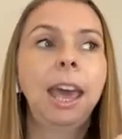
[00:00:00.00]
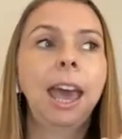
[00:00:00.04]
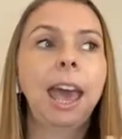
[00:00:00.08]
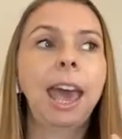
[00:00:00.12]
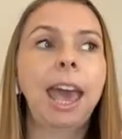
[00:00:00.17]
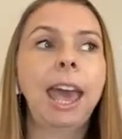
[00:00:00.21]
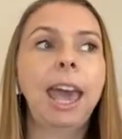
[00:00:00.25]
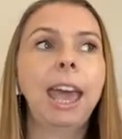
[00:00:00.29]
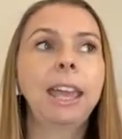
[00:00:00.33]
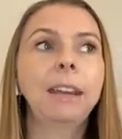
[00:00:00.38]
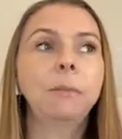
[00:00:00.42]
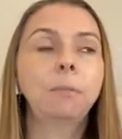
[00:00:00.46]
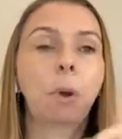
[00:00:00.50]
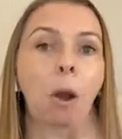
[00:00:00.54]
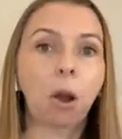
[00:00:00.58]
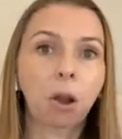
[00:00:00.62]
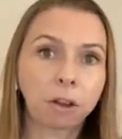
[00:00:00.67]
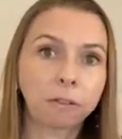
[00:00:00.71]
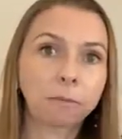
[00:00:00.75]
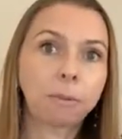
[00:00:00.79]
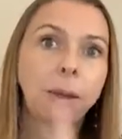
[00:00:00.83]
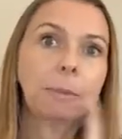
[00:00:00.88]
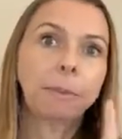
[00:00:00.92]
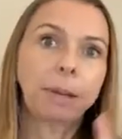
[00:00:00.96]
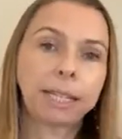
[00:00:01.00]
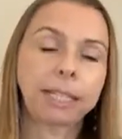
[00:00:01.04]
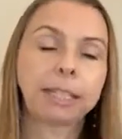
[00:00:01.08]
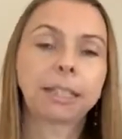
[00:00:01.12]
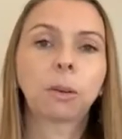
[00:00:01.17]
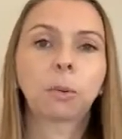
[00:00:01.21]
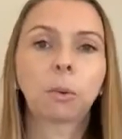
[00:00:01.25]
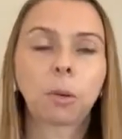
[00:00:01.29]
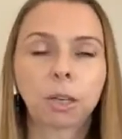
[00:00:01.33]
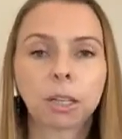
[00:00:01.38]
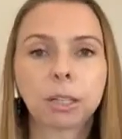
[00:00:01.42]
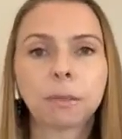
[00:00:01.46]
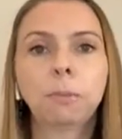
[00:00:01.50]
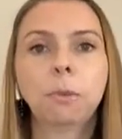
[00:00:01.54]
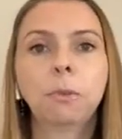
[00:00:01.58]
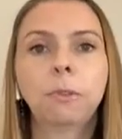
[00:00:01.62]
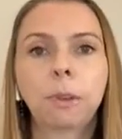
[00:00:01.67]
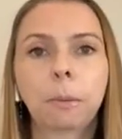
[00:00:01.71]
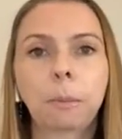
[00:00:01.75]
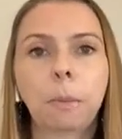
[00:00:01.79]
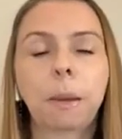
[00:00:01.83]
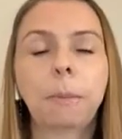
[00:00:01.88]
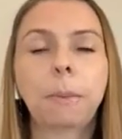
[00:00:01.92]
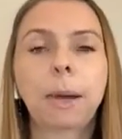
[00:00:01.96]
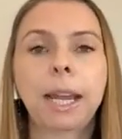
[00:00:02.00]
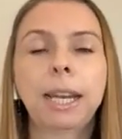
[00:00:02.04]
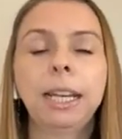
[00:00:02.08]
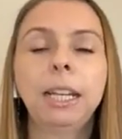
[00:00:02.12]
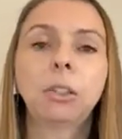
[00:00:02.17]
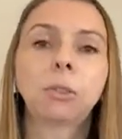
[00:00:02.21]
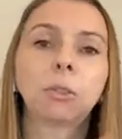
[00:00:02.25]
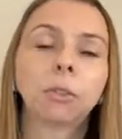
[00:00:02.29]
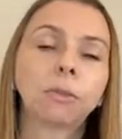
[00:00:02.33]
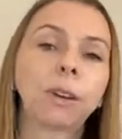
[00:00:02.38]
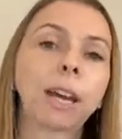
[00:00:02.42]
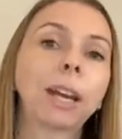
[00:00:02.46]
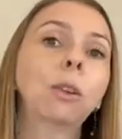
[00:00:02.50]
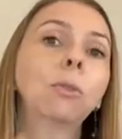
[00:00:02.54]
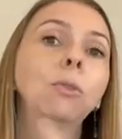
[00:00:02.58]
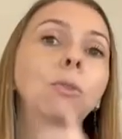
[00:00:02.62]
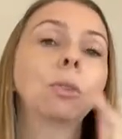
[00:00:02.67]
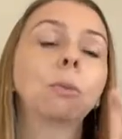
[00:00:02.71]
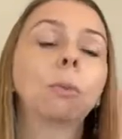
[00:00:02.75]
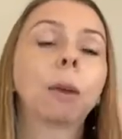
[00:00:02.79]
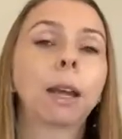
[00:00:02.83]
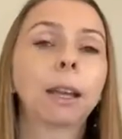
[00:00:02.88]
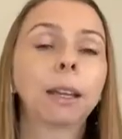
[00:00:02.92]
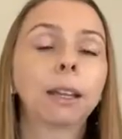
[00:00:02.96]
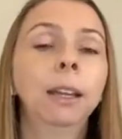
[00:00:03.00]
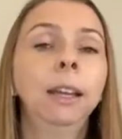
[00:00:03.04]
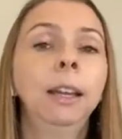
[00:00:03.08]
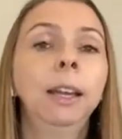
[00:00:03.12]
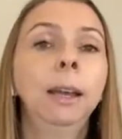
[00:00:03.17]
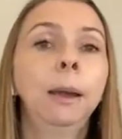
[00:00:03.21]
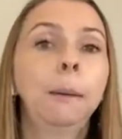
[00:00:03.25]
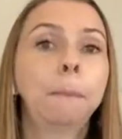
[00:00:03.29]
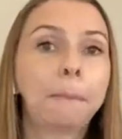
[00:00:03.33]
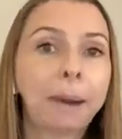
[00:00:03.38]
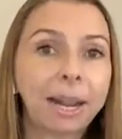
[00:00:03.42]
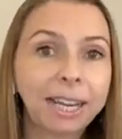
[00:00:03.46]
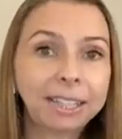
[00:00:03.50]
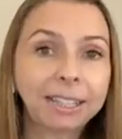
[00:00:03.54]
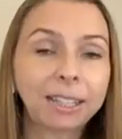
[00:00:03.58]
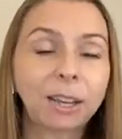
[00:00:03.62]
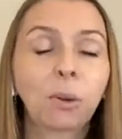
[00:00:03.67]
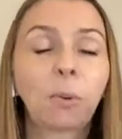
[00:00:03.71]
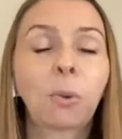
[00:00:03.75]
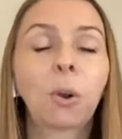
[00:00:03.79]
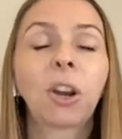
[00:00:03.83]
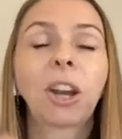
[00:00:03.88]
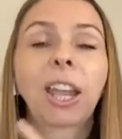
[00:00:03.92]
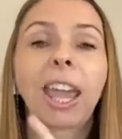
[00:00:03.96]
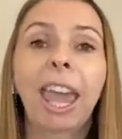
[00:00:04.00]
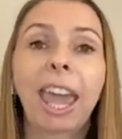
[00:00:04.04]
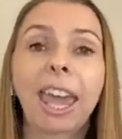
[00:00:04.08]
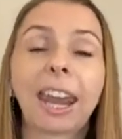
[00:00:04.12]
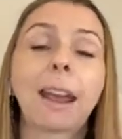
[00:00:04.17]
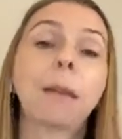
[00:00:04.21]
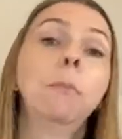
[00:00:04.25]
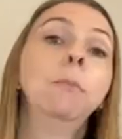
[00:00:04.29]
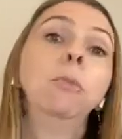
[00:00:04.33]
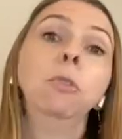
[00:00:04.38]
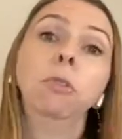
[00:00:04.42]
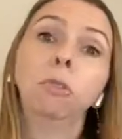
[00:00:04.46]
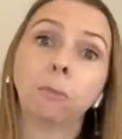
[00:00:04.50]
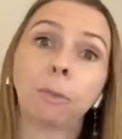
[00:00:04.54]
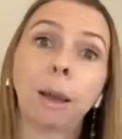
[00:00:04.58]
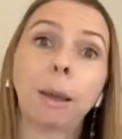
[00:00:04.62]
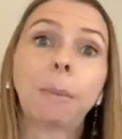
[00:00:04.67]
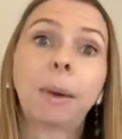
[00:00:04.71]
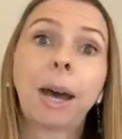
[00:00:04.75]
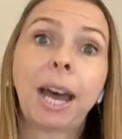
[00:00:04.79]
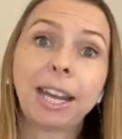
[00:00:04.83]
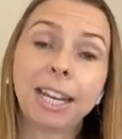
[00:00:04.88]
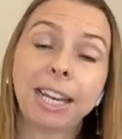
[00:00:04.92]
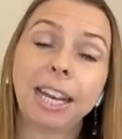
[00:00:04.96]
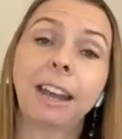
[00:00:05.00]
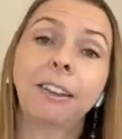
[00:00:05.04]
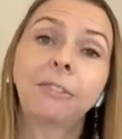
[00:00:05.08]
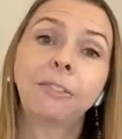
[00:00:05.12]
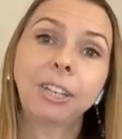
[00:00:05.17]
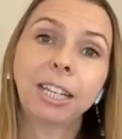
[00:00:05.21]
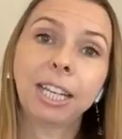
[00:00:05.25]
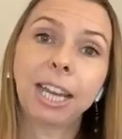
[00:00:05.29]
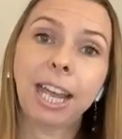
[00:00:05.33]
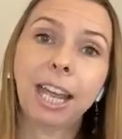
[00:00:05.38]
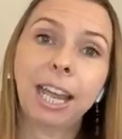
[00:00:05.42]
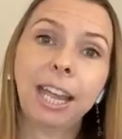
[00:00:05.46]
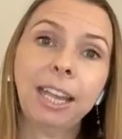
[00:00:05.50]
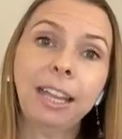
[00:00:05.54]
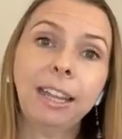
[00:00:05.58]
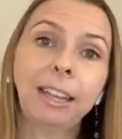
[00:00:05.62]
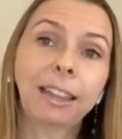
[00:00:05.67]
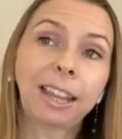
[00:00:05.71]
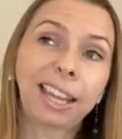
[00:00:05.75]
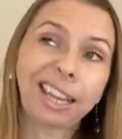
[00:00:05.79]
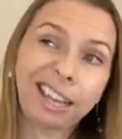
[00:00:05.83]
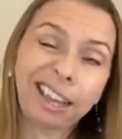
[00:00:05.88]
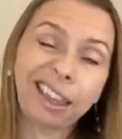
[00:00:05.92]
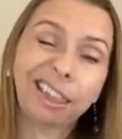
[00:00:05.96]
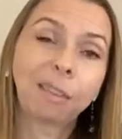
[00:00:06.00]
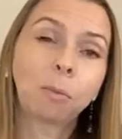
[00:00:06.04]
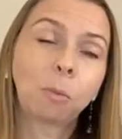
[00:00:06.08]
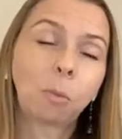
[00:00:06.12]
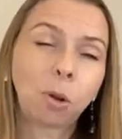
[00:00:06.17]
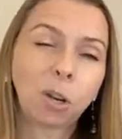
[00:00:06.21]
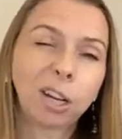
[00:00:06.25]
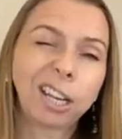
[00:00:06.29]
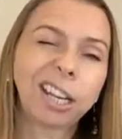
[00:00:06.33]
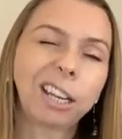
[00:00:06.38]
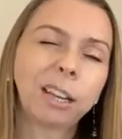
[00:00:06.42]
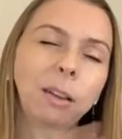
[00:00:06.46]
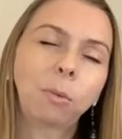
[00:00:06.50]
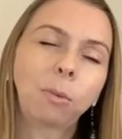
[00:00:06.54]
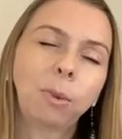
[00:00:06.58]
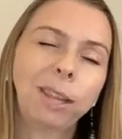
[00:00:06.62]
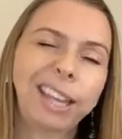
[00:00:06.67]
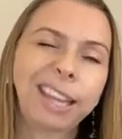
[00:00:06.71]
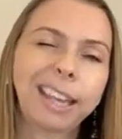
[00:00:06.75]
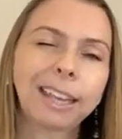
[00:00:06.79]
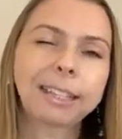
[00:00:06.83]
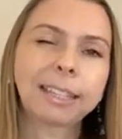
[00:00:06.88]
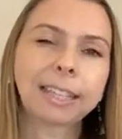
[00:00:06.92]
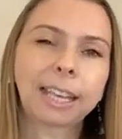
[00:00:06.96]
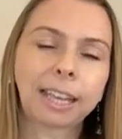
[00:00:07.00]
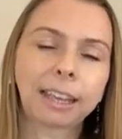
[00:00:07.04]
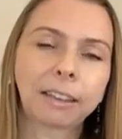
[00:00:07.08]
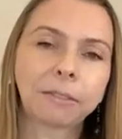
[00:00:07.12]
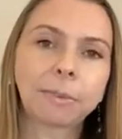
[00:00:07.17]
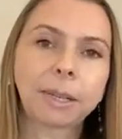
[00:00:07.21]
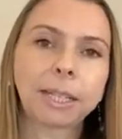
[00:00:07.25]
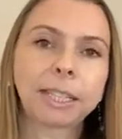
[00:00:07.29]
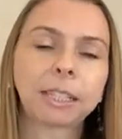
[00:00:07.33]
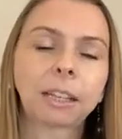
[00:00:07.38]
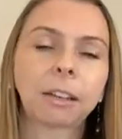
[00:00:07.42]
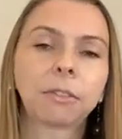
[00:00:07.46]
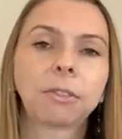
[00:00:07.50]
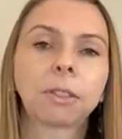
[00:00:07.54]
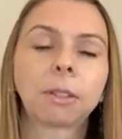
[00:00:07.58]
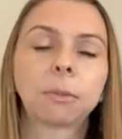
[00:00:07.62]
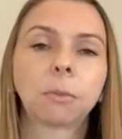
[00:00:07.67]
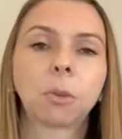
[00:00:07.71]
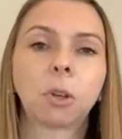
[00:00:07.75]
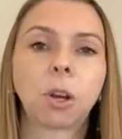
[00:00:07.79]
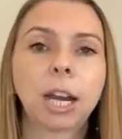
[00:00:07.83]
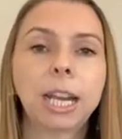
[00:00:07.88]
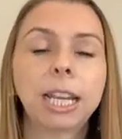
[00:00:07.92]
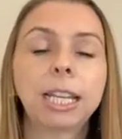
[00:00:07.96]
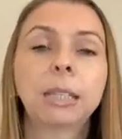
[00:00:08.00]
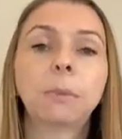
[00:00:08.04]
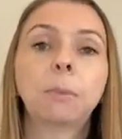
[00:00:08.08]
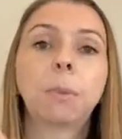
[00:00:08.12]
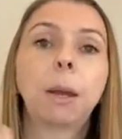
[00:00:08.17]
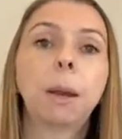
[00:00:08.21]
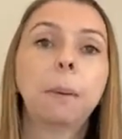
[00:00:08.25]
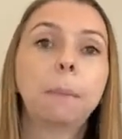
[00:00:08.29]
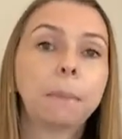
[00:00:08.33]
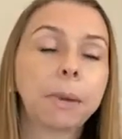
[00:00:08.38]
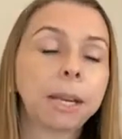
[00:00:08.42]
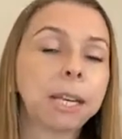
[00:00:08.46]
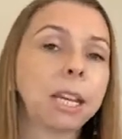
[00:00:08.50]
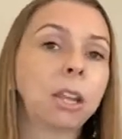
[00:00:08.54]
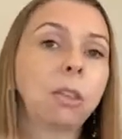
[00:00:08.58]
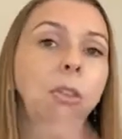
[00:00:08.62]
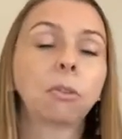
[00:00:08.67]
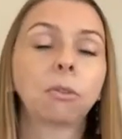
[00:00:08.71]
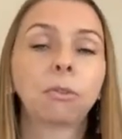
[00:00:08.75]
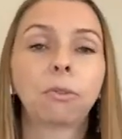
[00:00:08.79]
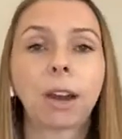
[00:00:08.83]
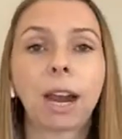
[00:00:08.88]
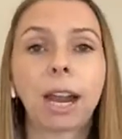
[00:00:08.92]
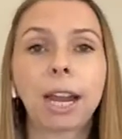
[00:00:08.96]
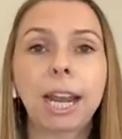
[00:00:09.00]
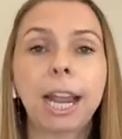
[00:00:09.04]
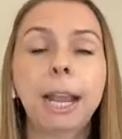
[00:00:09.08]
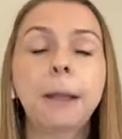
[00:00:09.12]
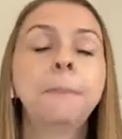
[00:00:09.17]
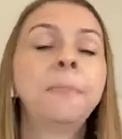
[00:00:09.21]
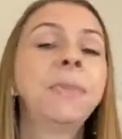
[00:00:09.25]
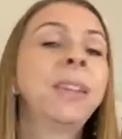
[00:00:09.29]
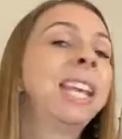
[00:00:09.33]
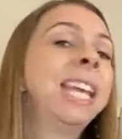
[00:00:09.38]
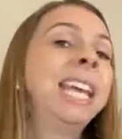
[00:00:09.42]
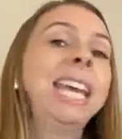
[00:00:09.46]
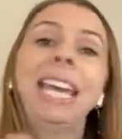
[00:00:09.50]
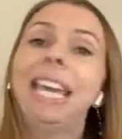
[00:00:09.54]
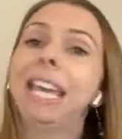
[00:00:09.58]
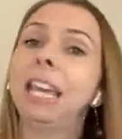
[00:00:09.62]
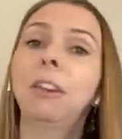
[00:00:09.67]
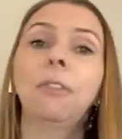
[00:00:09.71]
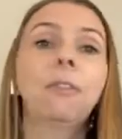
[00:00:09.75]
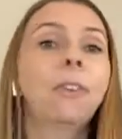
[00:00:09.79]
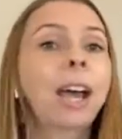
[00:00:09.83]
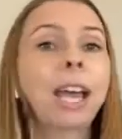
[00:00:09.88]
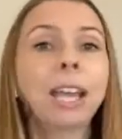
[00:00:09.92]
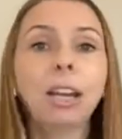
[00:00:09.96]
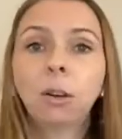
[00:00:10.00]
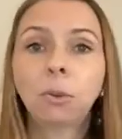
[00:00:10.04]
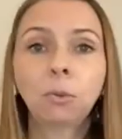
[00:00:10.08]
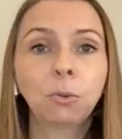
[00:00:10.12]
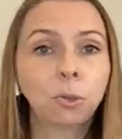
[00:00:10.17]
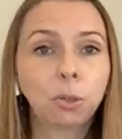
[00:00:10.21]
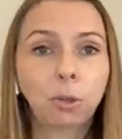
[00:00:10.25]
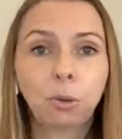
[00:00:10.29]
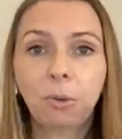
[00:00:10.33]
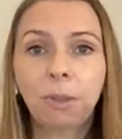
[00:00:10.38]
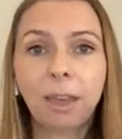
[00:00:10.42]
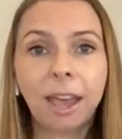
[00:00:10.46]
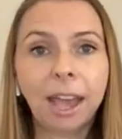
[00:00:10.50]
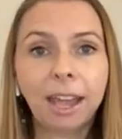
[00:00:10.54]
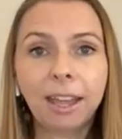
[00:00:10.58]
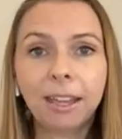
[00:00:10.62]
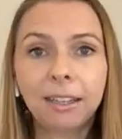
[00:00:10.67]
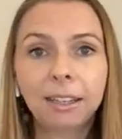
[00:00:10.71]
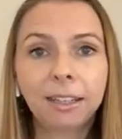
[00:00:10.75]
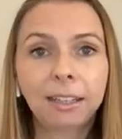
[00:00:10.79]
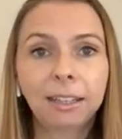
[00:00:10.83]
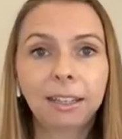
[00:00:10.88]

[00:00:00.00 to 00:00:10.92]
and part of my mindset work is moving my body, so if I don't do my mindset work and I move my body every day, like in the morning, weekends, I give myself some grace, but Monday through Friday, if I don't do that,